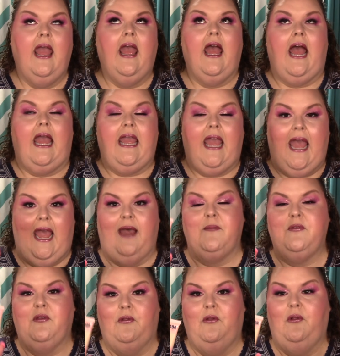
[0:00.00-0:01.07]
I
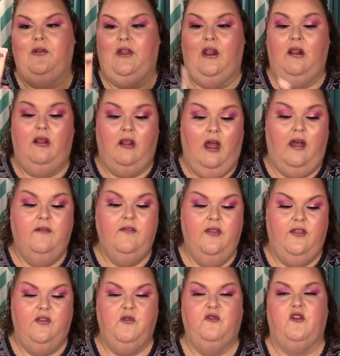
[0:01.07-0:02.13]
absolutely love
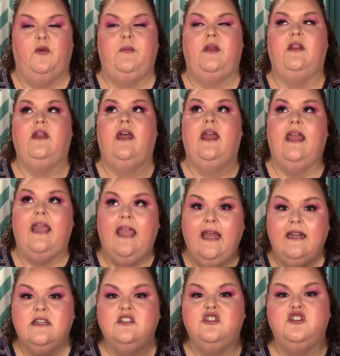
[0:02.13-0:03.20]
this formula.
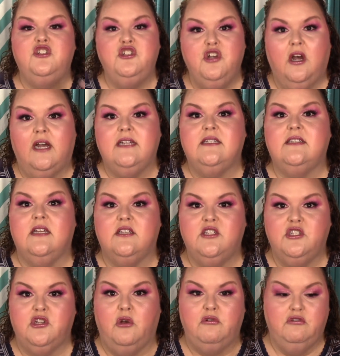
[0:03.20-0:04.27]
It is just
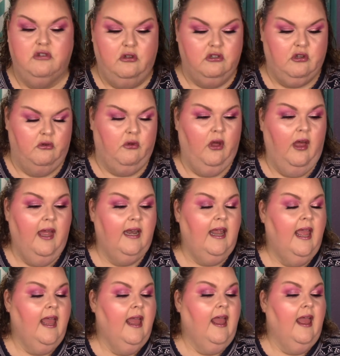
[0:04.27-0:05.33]
so, so, so good.
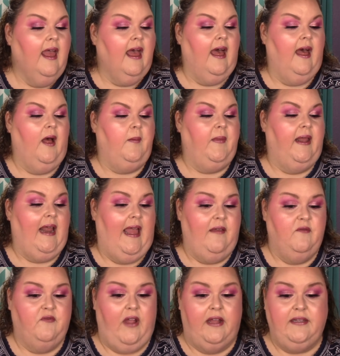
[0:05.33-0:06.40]
Um, and I
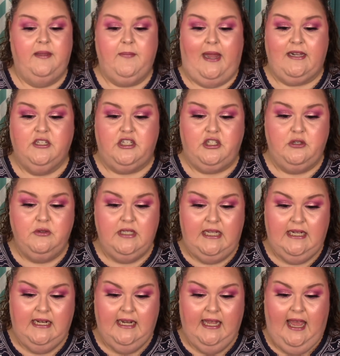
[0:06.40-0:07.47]
am finally back to
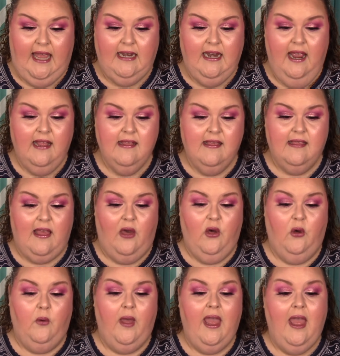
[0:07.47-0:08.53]
using it again.
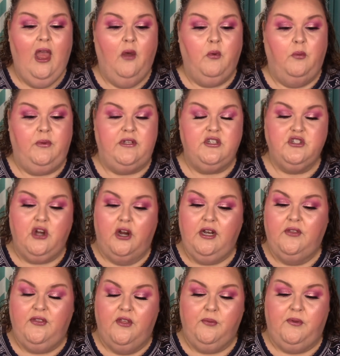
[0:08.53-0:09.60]
So when we
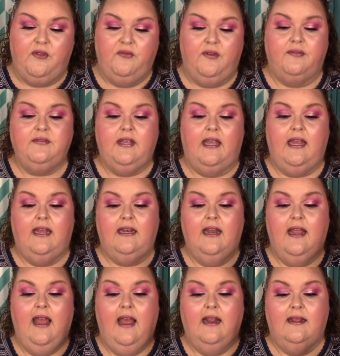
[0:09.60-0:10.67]
started, this was
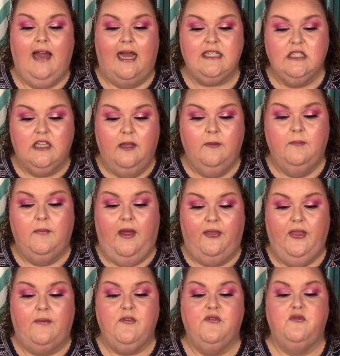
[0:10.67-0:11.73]
fifteen. Last
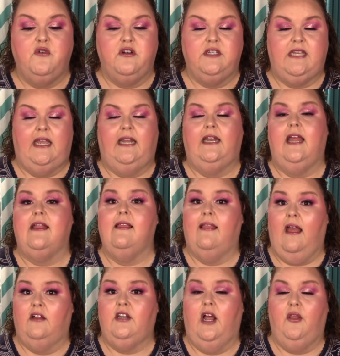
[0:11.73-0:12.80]
month, it was fourteen. It's
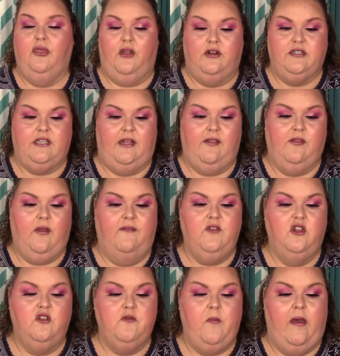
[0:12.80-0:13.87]
now down thirteen. So I've
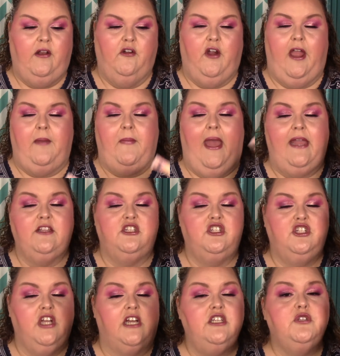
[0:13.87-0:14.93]
used about a gram. I
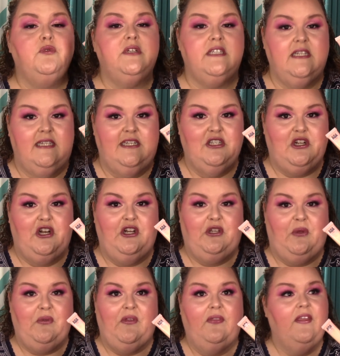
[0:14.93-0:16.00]
just recently started
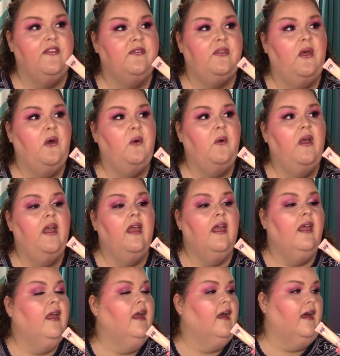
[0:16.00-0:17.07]
using this though,
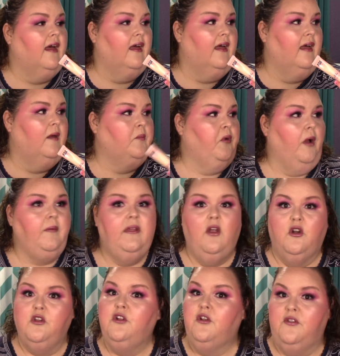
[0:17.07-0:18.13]
um, probably
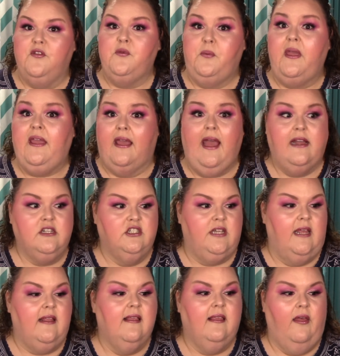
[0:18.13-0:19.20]
earlier this week
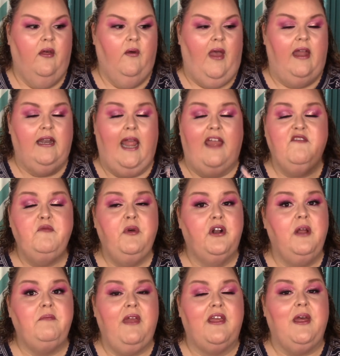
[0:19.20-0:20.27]
actually. So, and I've put
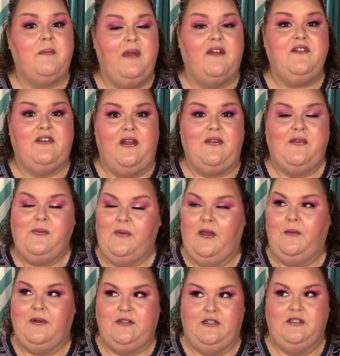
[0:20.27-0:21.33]
on makeup every day this
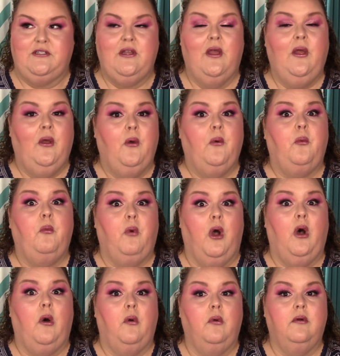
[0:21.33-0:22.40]
week, which is
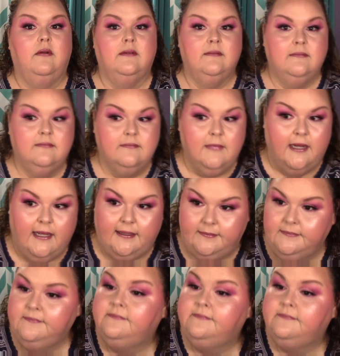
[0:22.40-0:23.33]
whoa, but